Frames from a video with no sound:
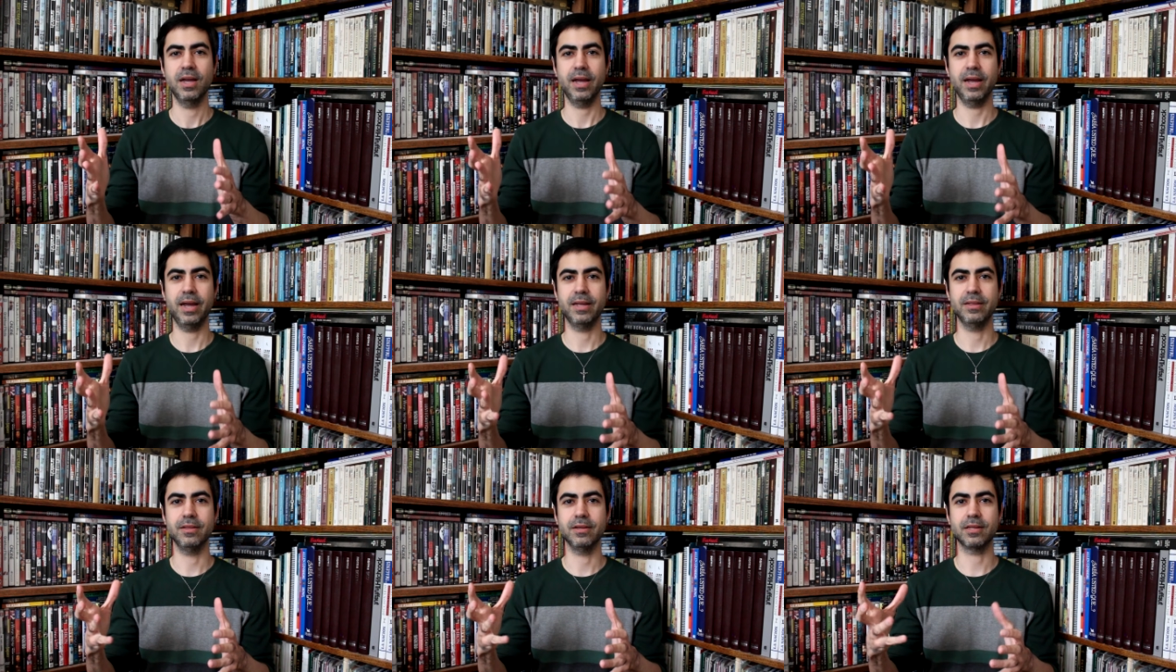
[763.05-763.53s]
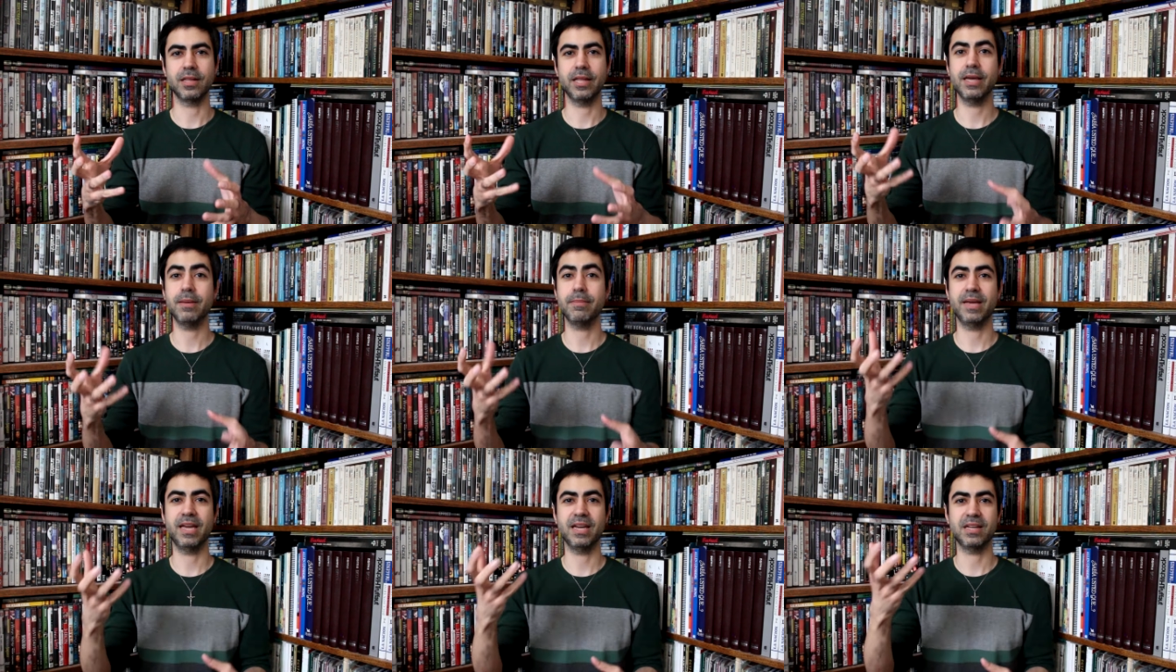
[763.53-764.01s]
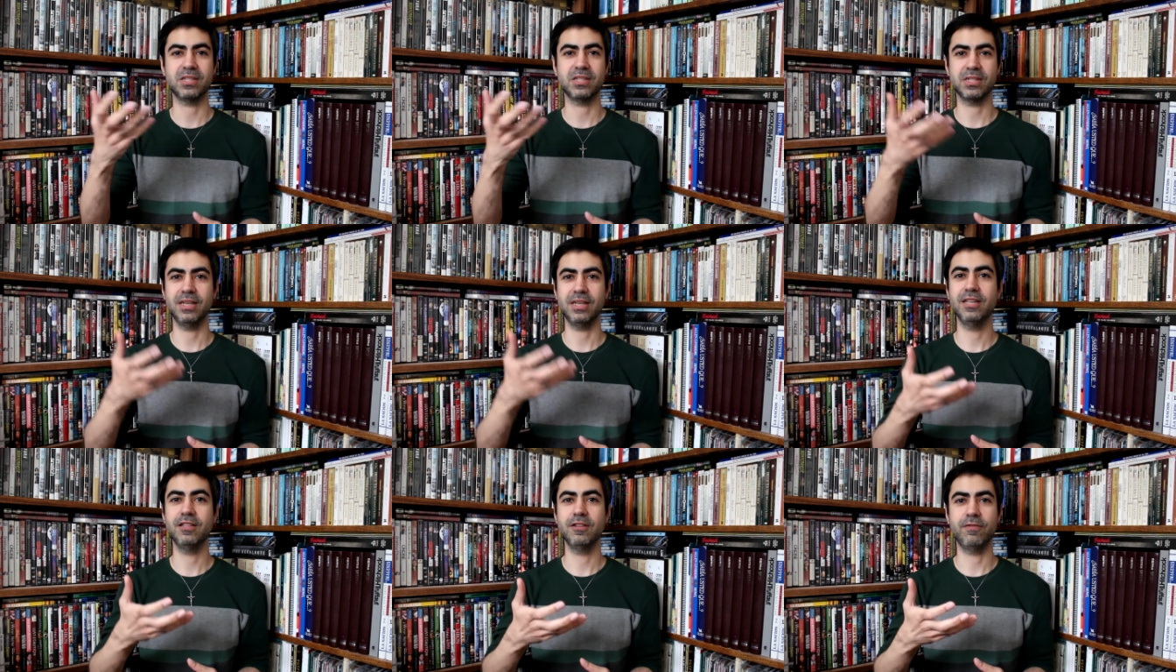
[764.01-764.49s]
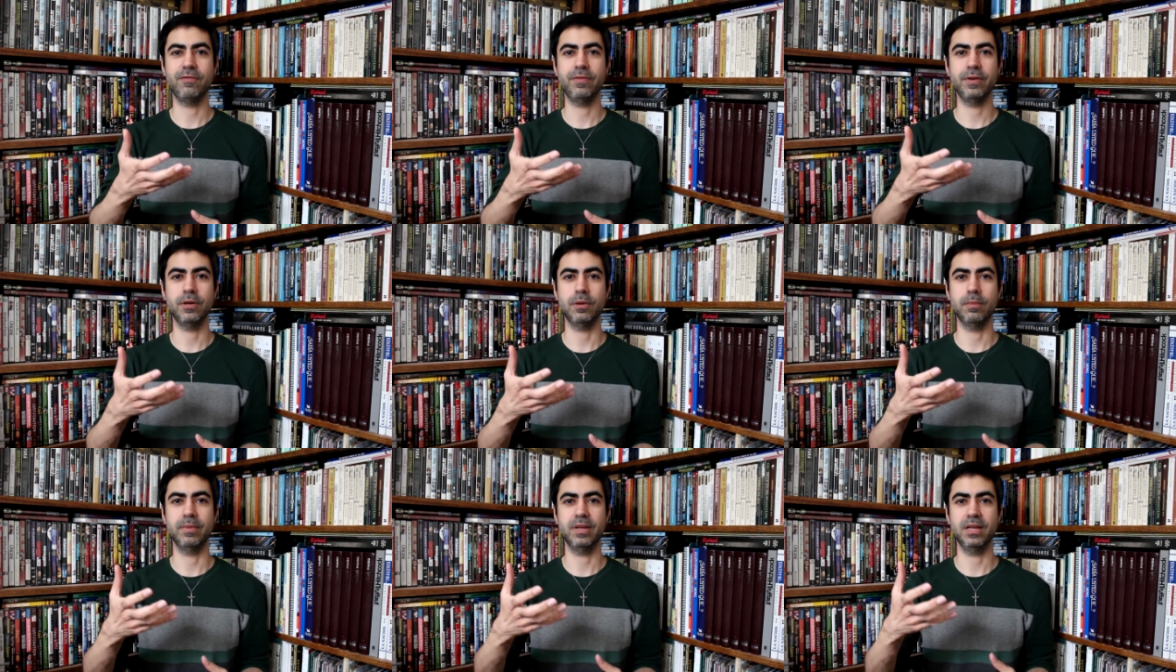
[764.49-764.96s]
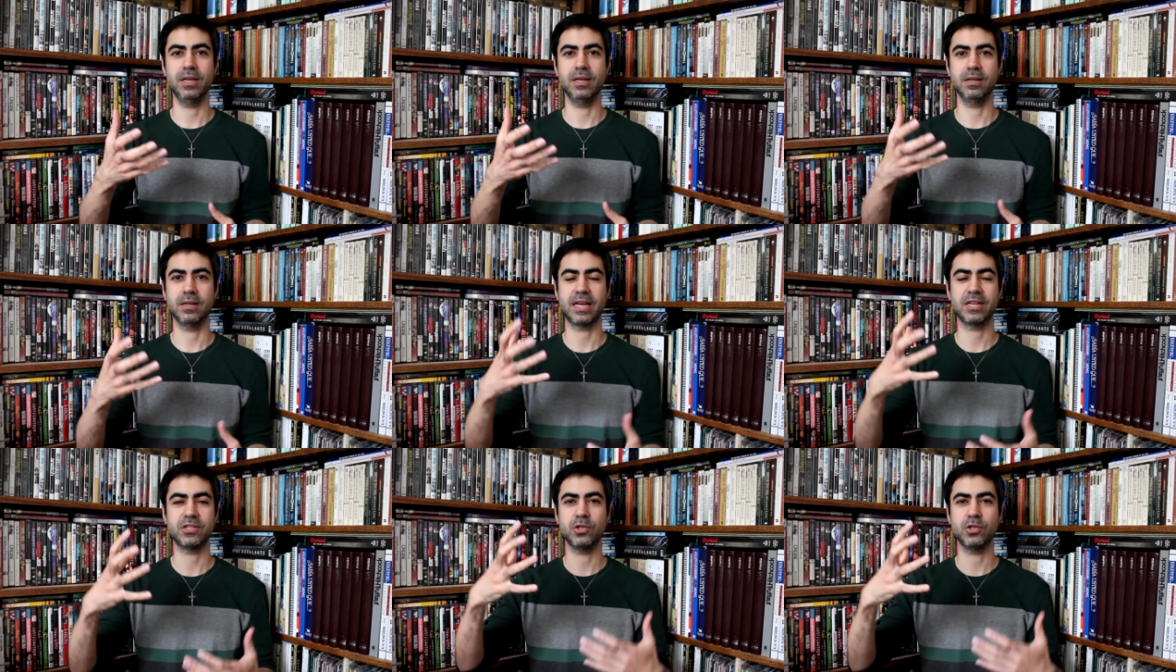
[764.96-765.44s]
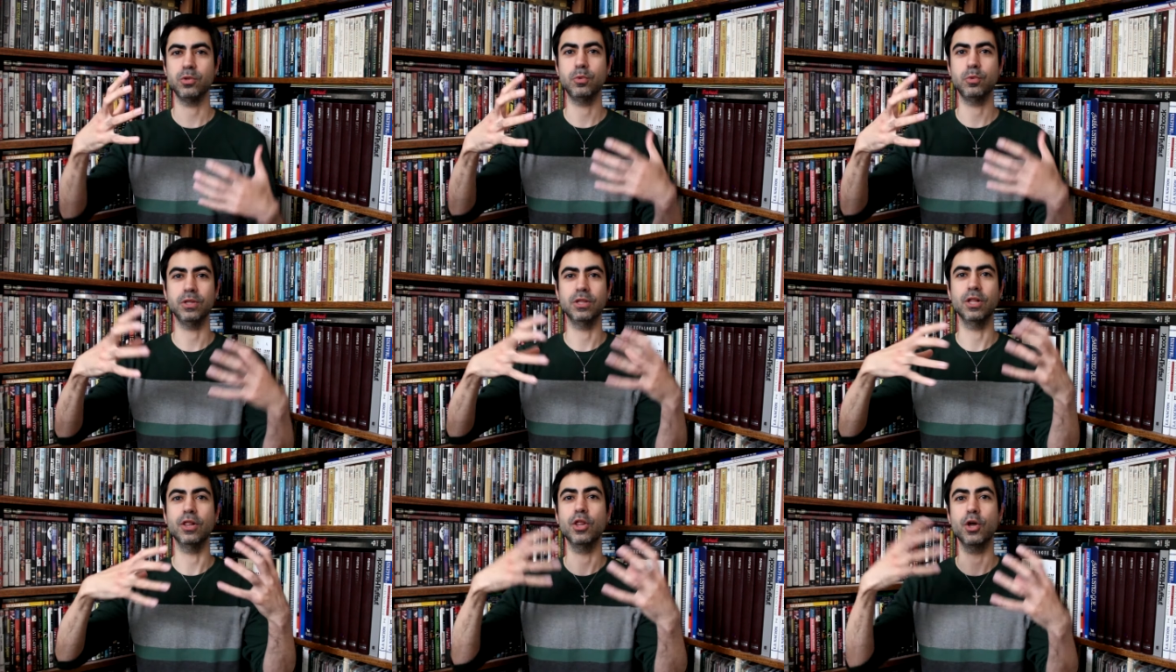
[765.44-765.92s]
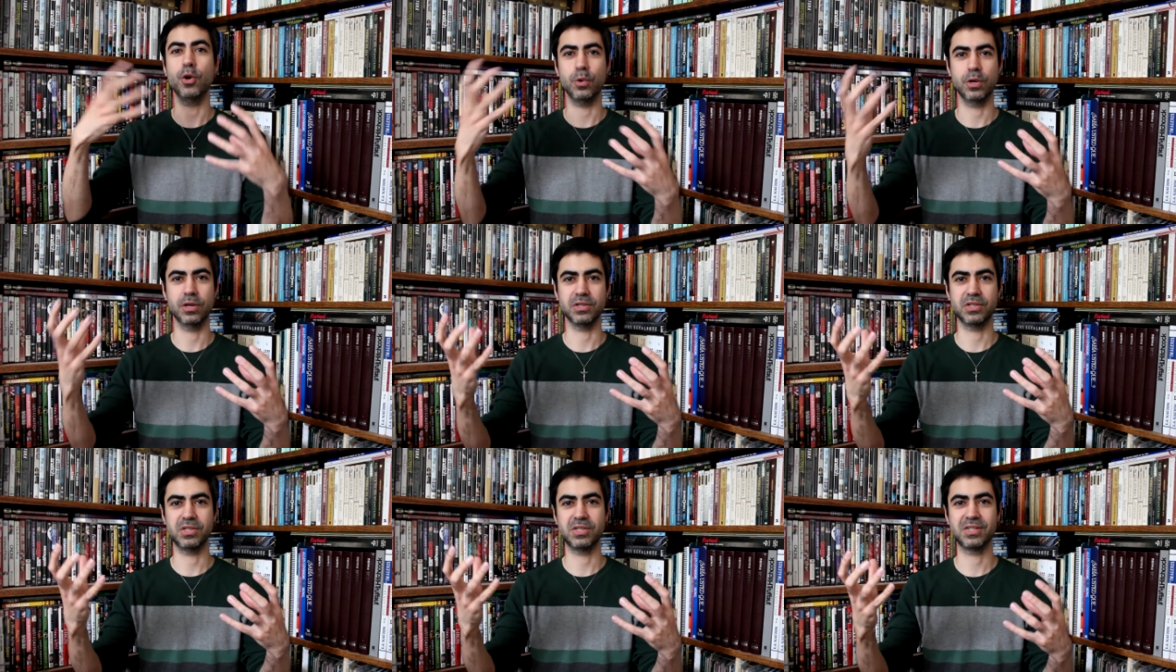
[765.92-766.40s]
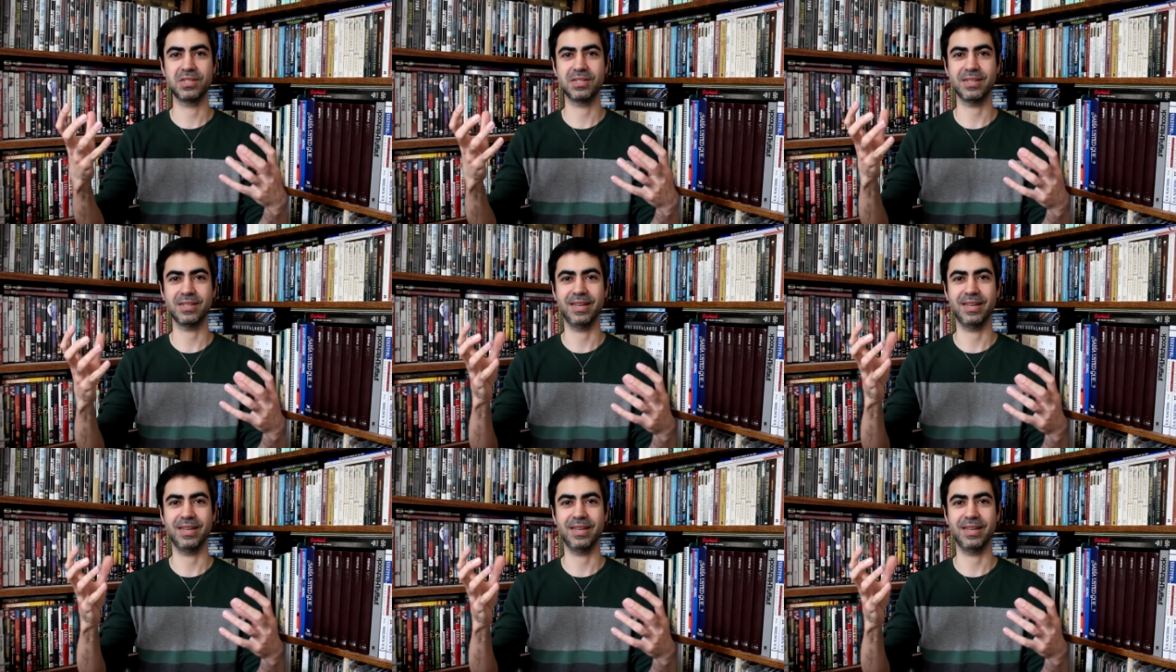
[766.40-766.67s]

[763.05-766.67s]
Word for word: and the climax in the film has to do with the locusts